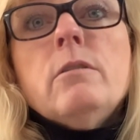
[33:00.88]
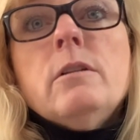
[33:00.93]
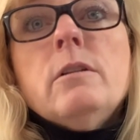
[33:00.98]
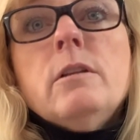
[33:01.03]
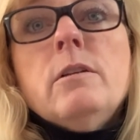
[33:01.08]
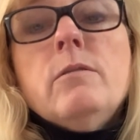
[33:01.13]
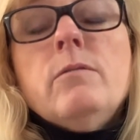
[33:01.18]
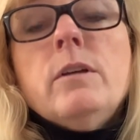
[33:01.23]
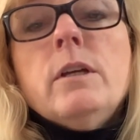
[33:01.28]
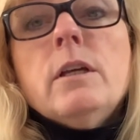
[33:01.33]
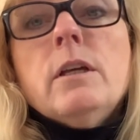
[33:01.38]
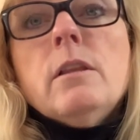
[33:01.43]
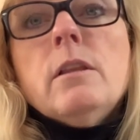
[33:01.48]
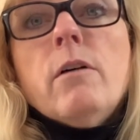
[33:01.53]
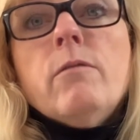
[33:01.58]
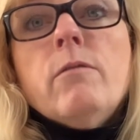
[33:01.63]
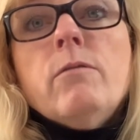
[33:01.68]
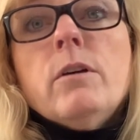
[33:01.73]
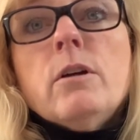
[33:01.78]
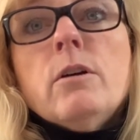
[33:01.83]
Living and
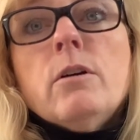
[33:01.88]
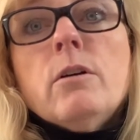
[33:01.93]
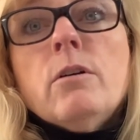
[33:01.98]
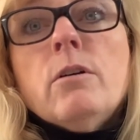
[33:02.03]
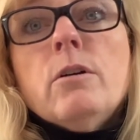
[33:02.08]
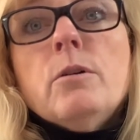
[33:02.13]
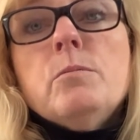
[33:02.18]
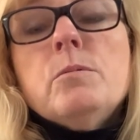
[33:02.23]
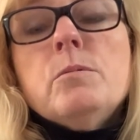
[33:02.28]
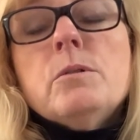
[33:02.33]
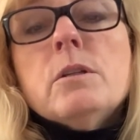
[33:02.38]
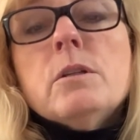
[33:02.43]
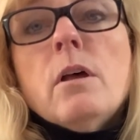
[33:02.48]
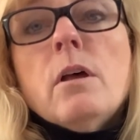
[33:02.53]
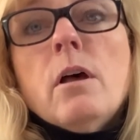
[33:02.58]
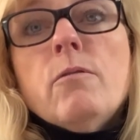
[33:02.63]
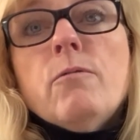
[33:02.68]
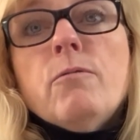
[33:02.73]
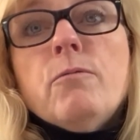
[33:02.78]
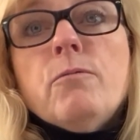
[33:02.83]
Loving Herbs
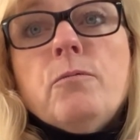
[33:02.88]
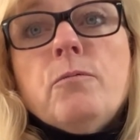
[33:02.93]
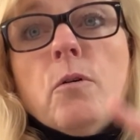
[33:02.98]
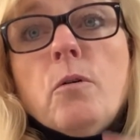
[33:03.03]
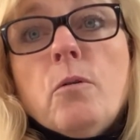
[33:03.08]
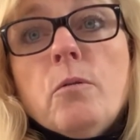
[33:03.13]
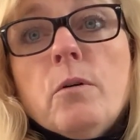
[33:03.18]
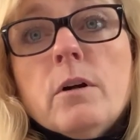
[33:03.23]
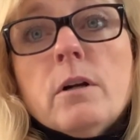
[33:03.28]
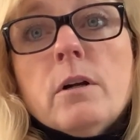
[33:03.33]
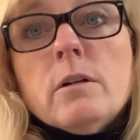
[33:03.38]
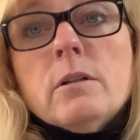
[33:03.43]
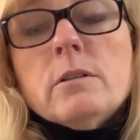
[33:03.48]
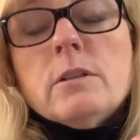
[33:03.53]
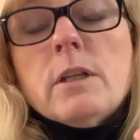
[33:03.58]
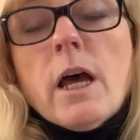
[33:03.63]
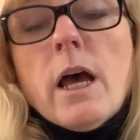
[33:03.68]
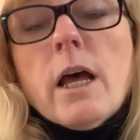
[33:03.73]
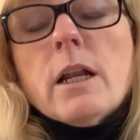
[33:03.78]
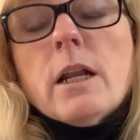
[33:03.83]

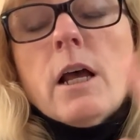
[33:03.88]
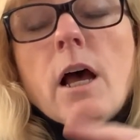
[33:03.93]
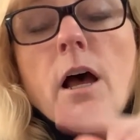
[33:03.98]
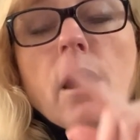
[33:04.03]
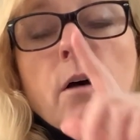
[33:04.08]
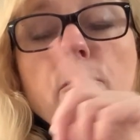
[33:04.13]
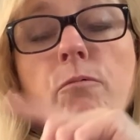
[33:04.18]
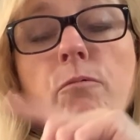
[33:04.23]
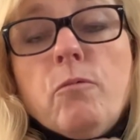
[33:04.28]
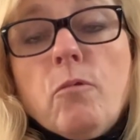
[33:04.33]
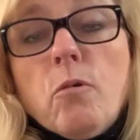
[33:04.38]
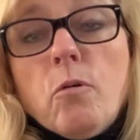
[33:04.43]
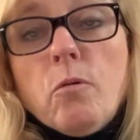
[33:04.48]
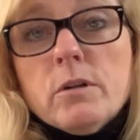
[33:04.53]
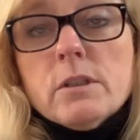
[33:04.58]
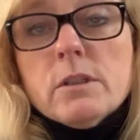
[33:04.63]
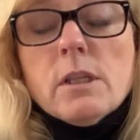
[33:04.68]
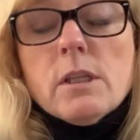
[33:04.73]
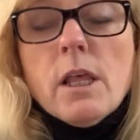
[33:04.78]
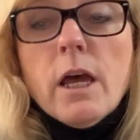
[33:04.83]
forward.com forward
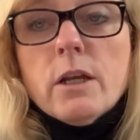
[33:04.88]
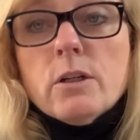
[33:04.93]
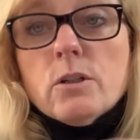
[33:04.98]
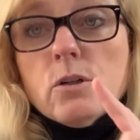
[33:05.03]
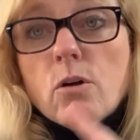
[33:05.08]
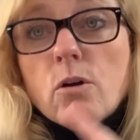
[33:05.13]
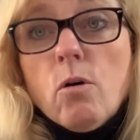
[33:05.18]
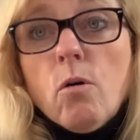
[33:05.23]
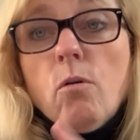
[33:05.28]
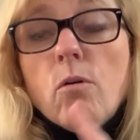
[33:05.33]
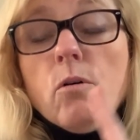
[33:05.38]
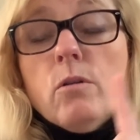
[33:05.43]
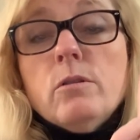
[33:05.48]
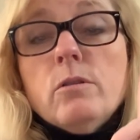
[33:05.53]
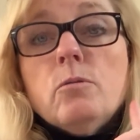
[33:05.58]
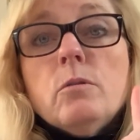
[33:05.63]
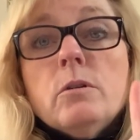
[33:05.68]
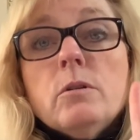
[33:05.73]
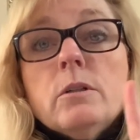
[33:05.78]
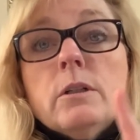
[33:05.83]
slash cold.
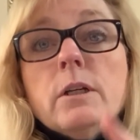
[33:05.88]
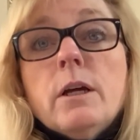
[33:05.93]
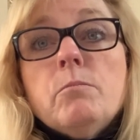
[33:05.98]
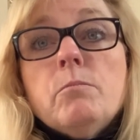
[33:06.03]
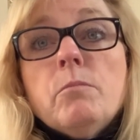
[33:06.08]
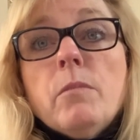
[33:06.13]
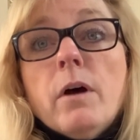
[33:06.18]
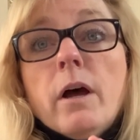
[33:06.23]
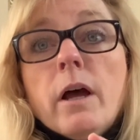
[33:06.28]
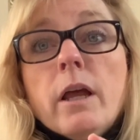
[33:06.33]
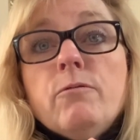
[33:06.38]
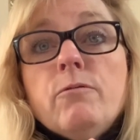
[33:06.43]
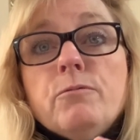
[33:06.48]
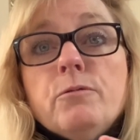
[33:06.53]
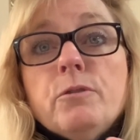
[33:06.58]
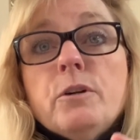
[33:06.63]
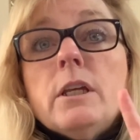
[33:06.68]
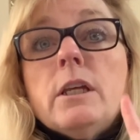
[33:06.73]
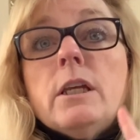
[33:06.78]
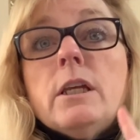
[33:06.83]
You will get my
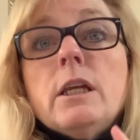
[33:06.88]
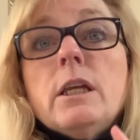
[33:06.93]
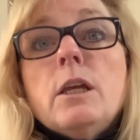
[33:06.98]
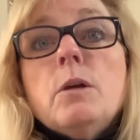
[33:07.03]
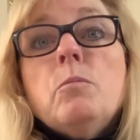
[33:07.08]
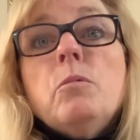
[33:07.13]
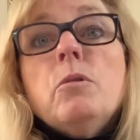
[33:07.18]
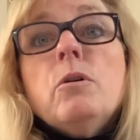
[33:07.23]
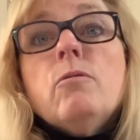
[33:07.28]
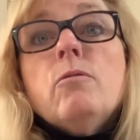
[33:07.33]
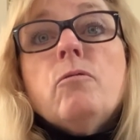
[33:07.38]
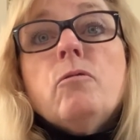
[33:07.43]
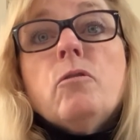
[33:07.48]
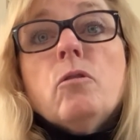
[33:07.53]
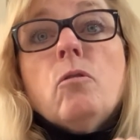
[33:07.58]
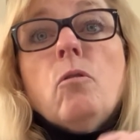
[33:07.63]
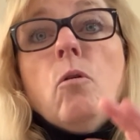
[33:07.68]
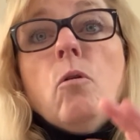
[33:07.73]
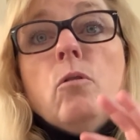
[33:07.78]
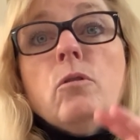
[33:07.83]
free ebook
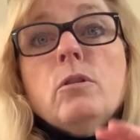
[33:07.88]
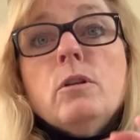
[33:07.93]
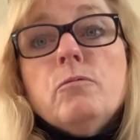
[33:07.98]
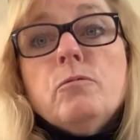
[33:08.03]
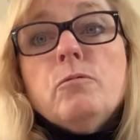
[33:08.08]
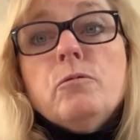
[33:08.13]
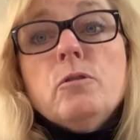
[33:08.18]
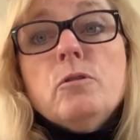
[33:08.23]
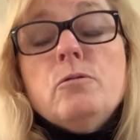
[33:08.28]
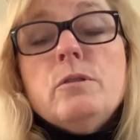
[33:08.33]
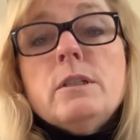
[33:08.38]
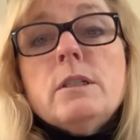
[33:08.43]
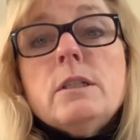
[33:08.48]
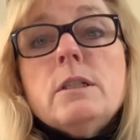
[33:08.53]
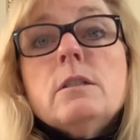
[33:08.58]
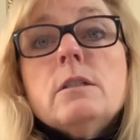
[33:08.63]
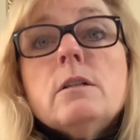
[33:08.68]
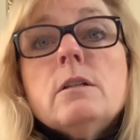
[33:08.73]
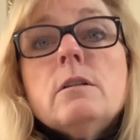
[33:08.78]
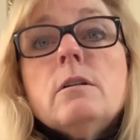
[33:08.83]
for cold and flu
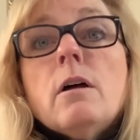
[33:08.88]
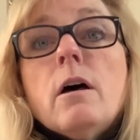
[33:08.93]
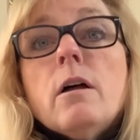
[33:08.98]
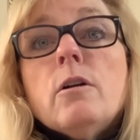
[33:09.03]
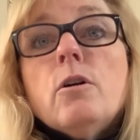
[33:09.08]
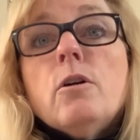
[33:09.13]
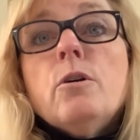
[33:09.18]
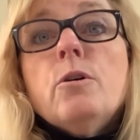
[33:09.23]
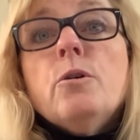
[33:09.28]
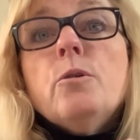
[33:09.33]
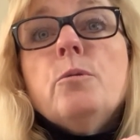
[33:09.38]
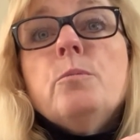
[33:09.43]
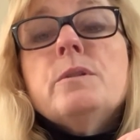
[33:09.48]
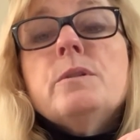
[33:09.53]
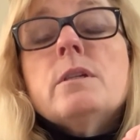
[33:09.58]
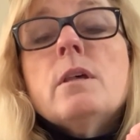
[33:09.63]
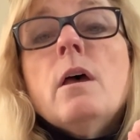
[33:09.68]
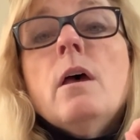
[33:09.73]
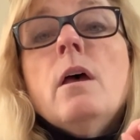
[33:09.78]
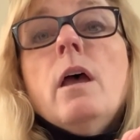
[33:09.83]
season on
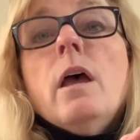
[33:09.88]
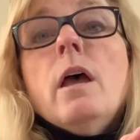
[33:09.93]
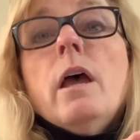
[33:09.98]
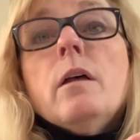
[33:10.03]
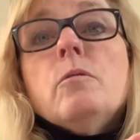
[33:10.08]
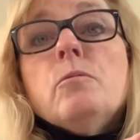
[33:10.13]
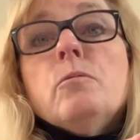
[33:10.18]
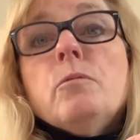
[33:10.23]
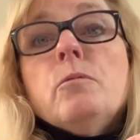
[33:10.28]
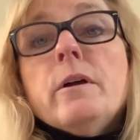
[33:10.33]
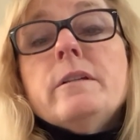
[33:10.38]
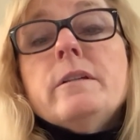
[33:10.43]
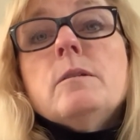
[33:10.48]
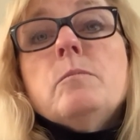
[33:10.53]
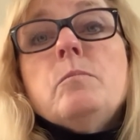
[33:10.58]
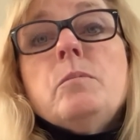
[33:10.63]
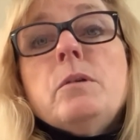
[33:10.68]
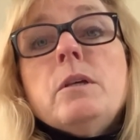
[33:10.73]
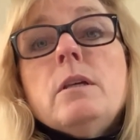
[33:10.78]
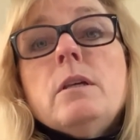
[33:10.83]
herbs and
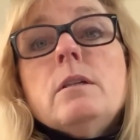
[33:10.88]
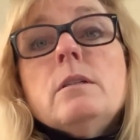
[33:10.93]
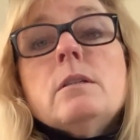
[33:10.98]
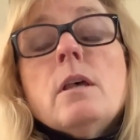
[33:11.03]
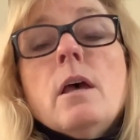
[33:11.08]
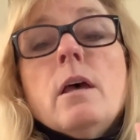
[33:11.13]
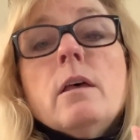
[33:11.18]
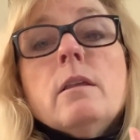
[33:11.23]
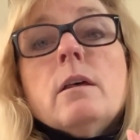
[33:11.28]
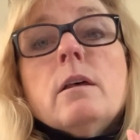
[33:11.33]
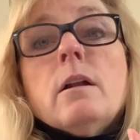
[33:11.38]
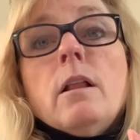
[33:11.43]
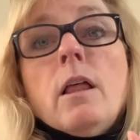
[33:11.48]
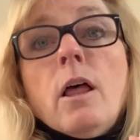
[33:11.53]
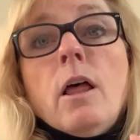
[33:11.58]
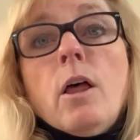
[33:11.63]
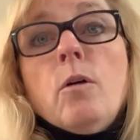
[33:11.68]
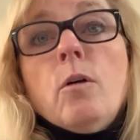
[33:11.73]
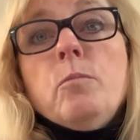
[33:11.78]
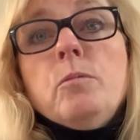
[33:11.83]
recipes that'll
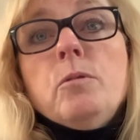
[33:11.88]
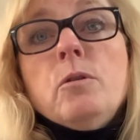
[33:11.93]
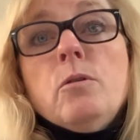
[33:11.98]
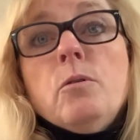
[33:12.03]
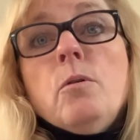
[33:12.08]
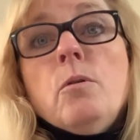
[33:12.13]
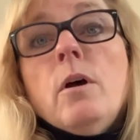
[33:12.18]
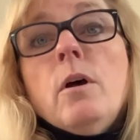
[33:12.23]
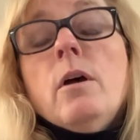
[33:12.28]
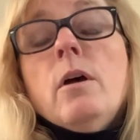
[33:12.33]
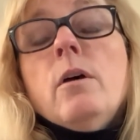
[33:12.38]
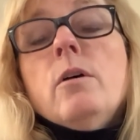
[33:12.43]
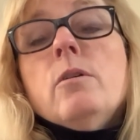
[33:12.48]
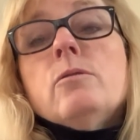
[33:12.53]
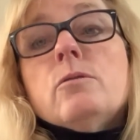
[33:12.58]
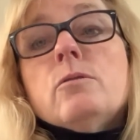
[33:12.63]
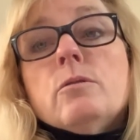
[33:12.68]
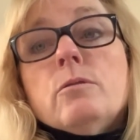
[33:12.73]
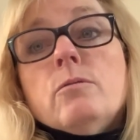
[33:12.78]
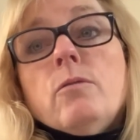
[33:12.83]
help you
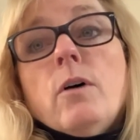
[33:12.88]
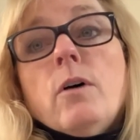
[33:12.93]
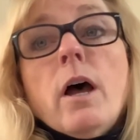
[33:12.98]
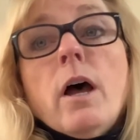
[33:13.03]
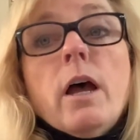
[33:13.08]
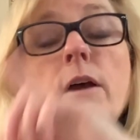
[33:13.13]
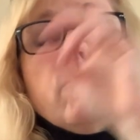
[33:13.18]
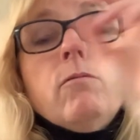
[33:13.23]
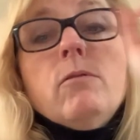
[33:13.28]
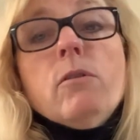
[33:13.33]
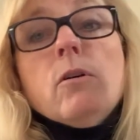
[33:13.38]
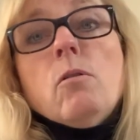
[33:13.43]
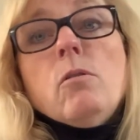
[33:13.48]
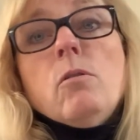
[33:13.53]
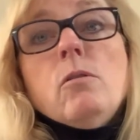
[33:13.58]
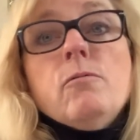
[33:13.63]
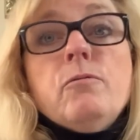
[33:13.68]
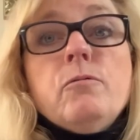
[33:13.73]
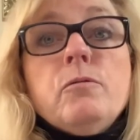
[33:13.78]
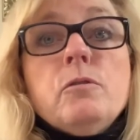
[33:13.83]
survive the
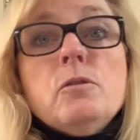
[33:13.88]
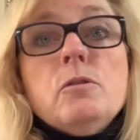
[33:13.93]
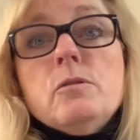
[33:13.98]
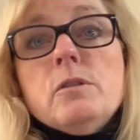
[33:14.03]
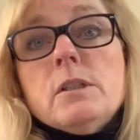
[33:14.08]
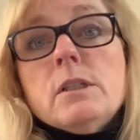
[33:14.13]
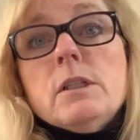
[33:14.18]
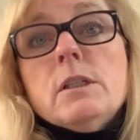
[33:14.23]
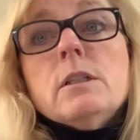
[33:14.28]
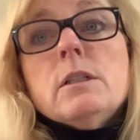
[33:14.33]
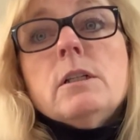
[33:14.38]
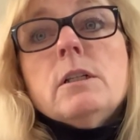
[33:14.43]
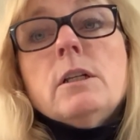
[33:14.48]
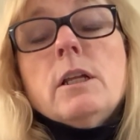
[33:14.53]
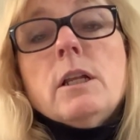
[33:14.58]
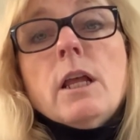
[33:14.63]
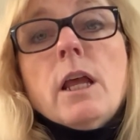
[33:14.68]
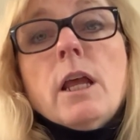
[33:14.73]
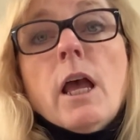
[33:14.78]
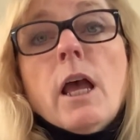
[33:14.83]
cold flu season
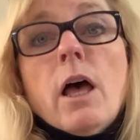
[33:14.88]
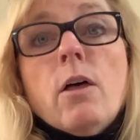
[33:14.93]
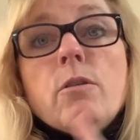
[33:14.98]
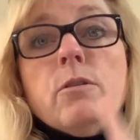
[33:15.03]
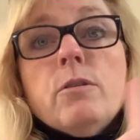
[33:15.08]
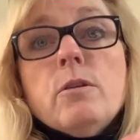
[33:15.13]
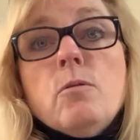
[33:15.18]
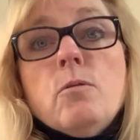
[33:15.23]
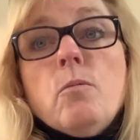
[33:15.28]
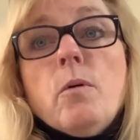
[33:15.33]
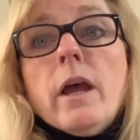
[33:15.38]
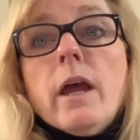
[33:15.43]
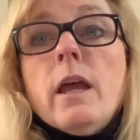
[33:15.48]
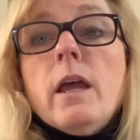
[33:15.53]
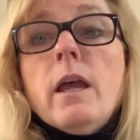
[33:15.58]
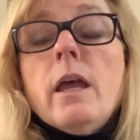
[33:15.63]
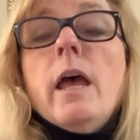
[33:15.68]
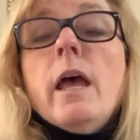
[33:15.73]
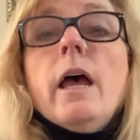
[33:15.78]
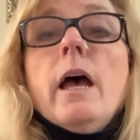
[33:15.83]
in a healthy
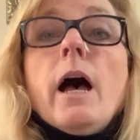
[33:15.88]
way.